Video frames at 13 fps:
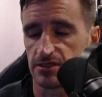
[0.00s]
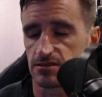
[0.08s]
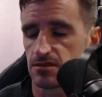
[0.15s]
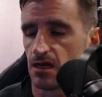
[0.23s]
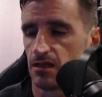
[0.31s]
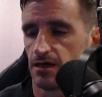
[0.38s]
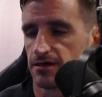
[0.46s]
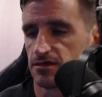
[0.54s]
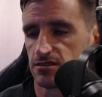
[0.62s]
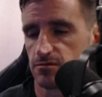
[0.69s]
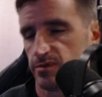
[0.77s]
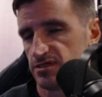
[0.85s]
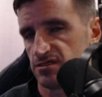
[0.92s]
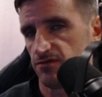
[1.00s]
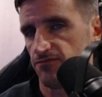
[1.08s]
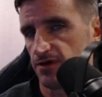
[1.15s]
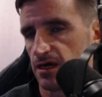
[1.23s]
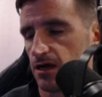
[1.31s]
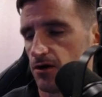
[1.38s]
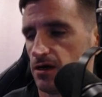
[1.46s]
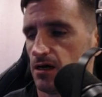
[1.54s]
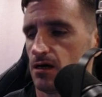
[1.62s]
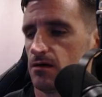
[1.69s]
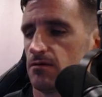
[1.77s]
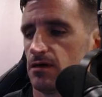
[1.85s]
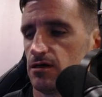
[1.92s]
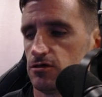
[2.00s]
It's not like a specific area.